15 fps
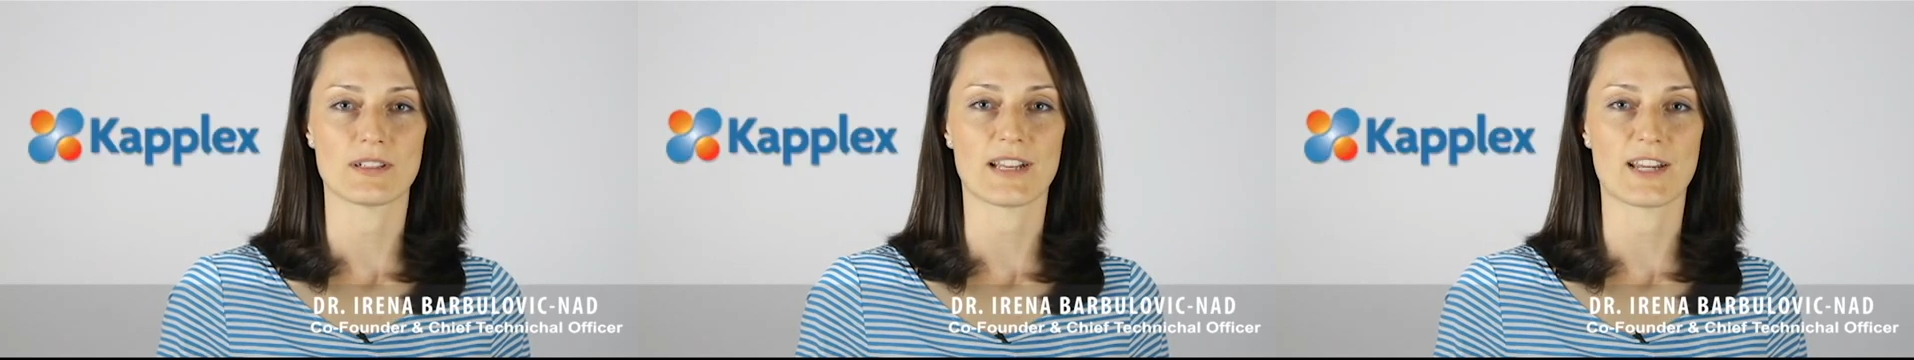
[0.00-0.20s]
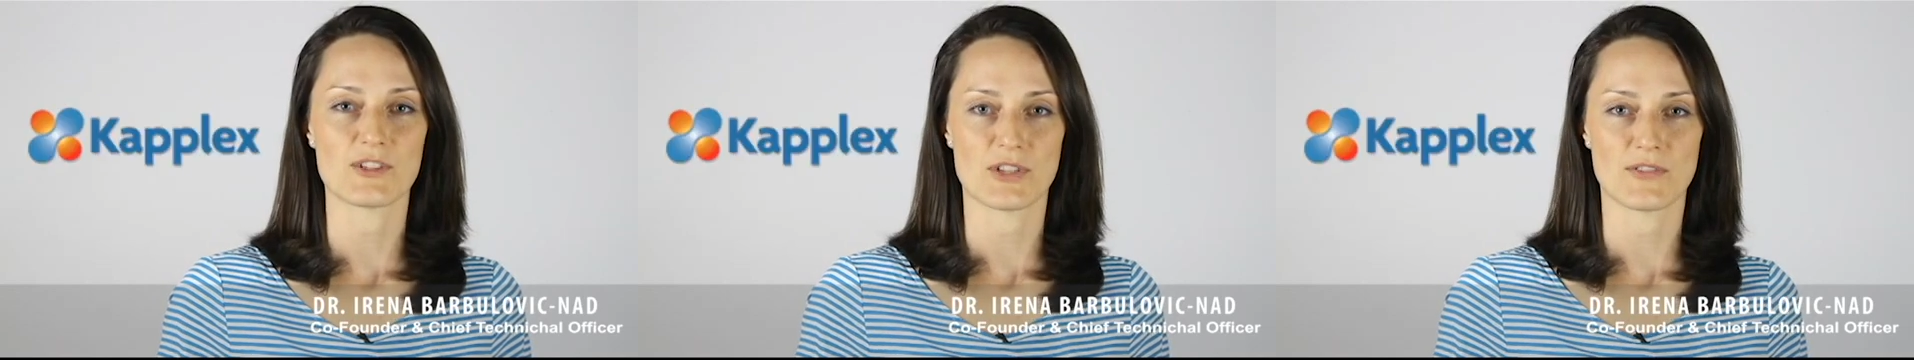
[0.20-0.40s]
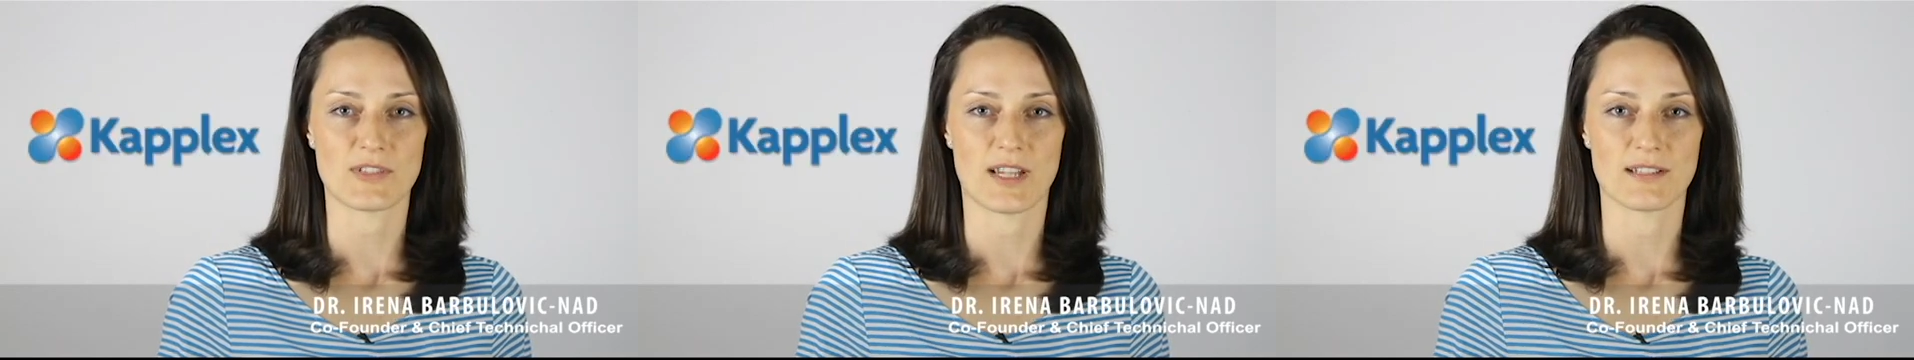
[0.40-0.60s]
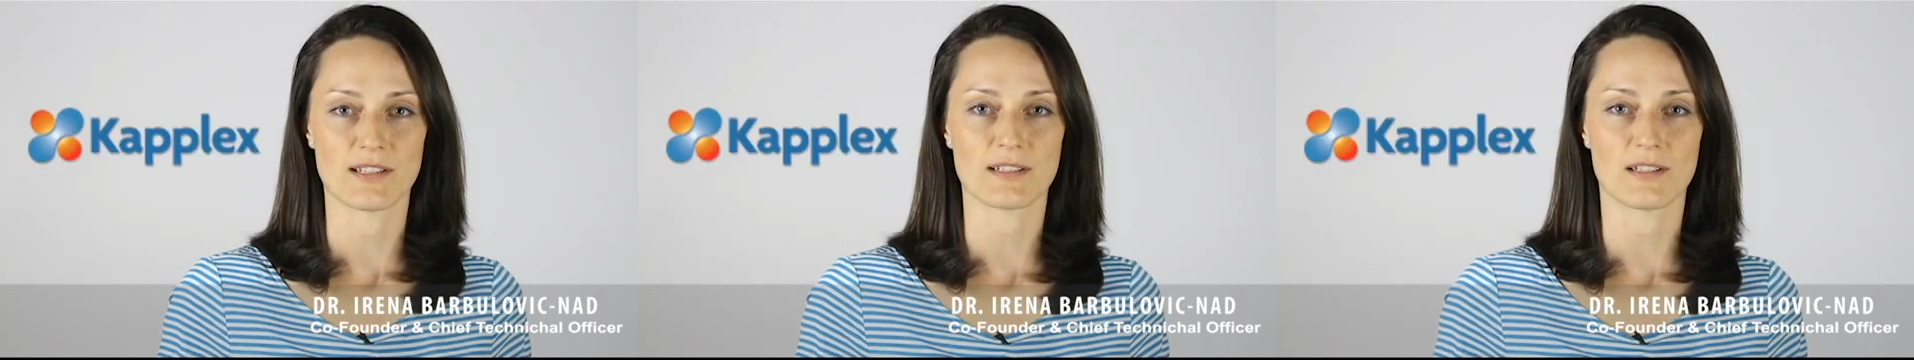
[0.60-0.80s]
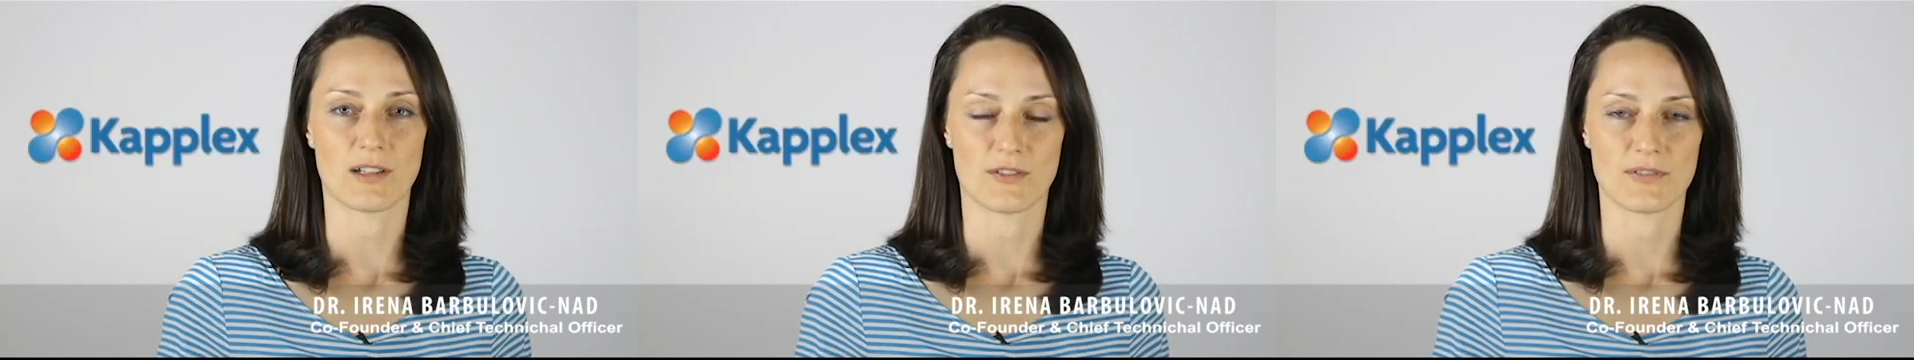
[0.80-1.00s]
and chief
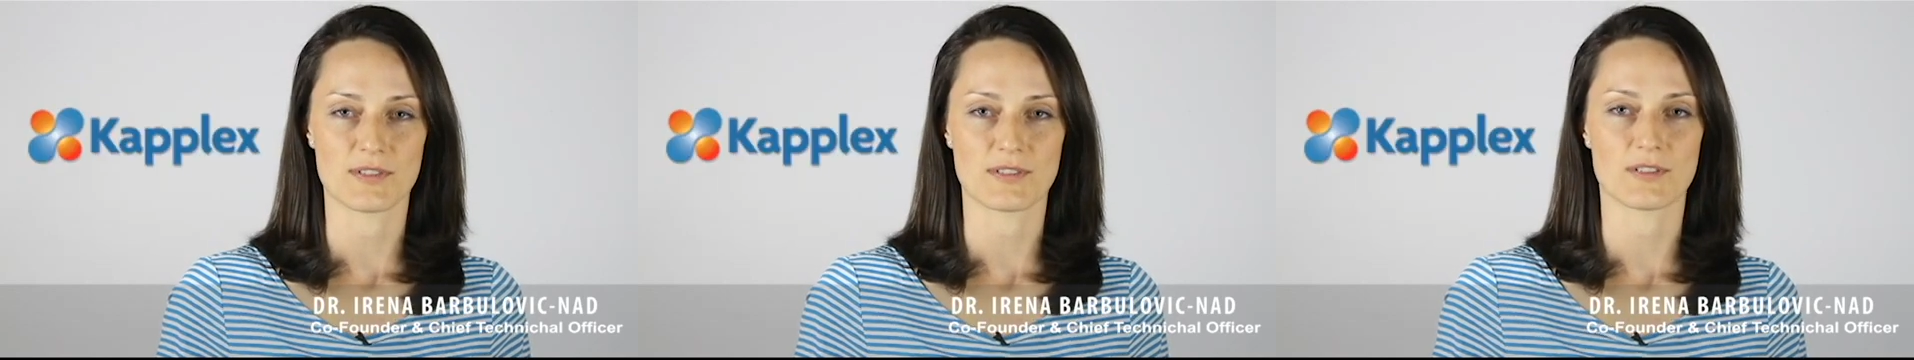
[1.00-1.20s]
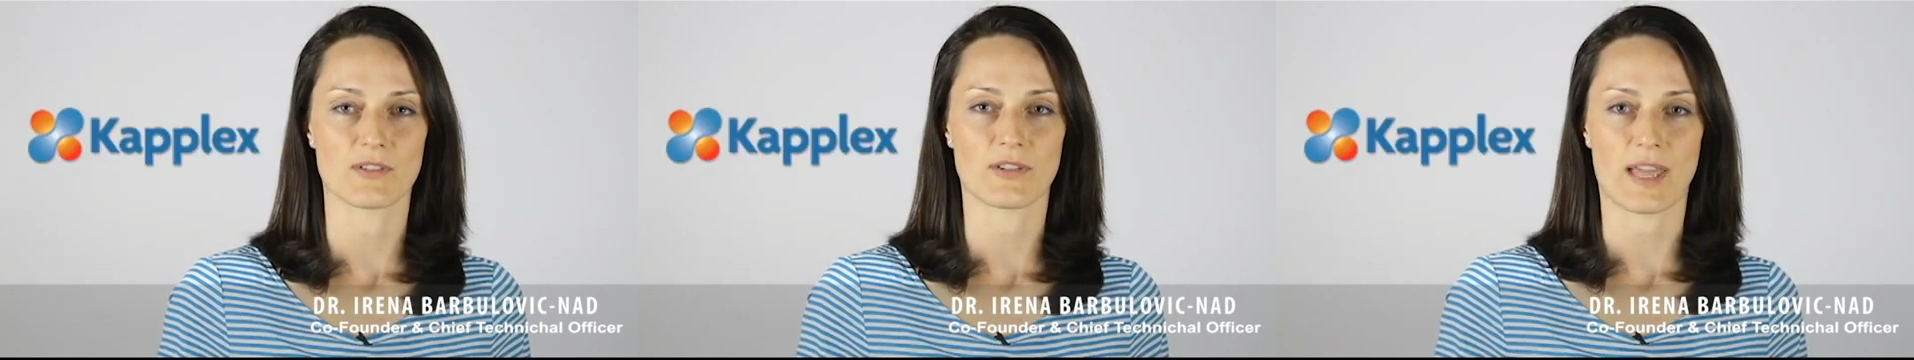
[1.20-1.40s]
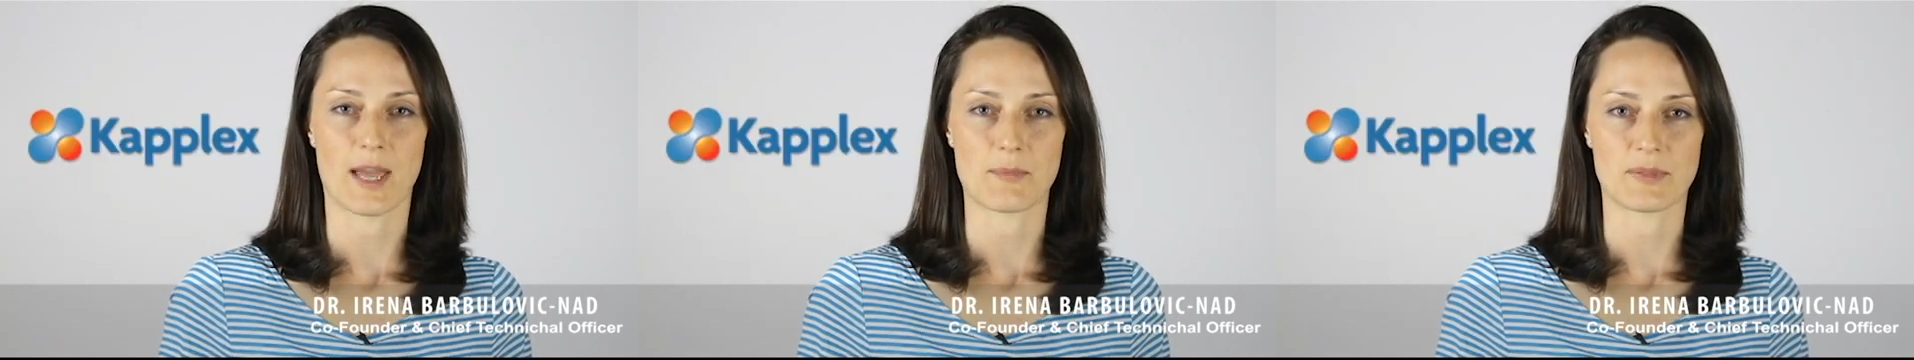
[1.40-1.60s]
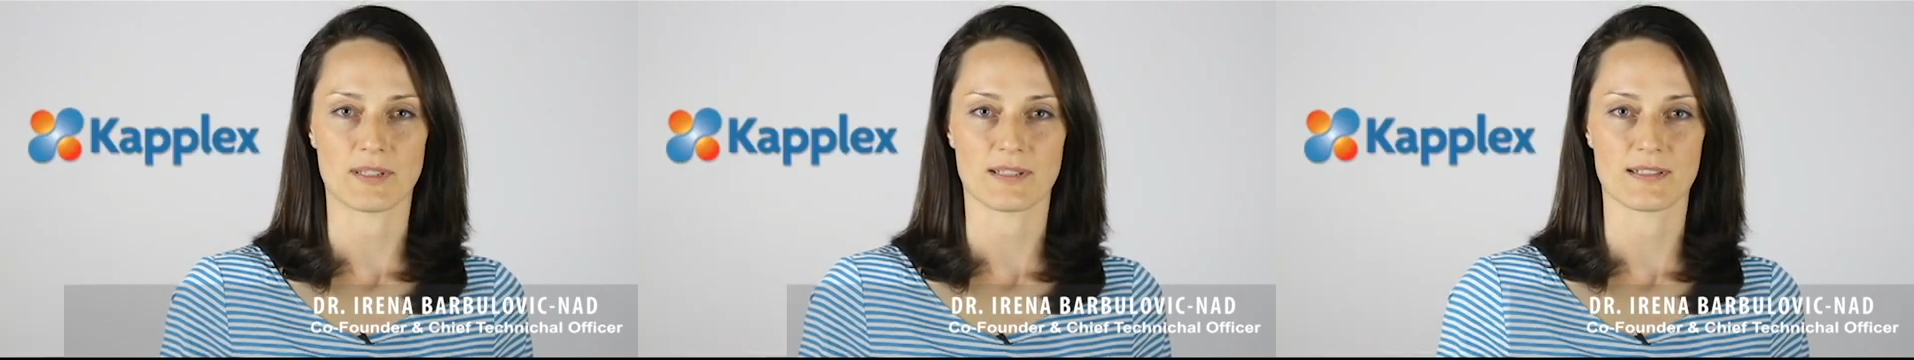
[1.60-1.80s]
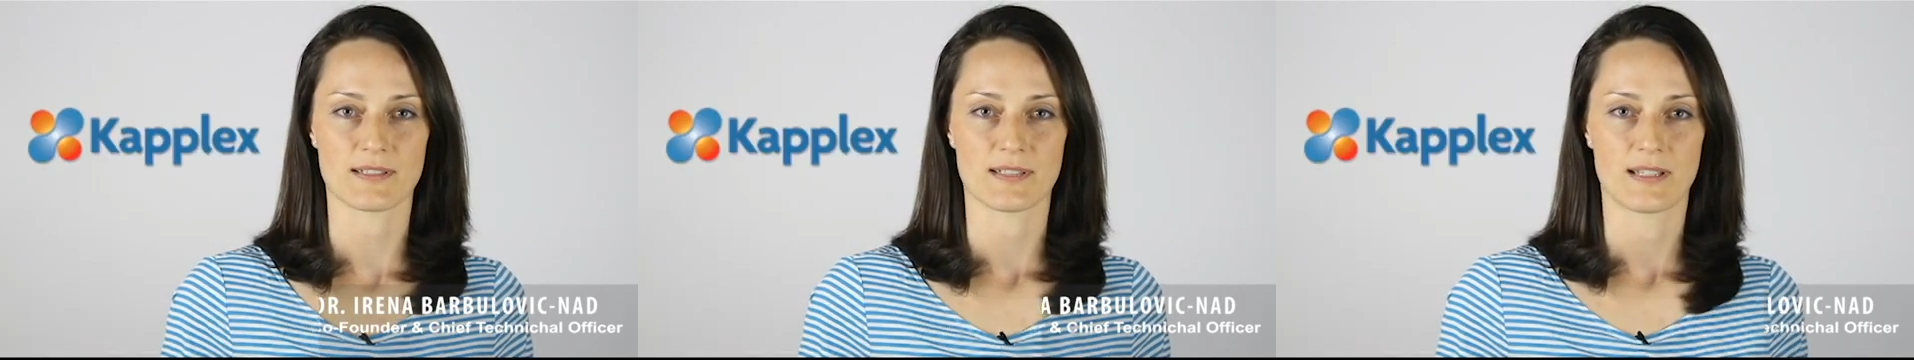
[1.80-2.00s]
technical officer of
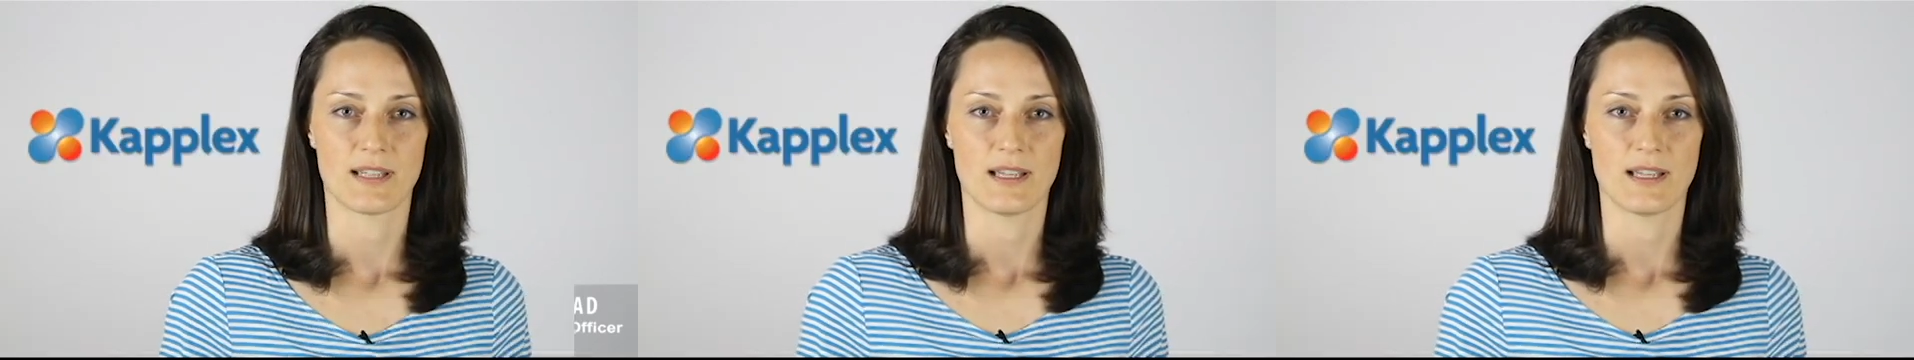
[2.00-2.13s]
Kapplex,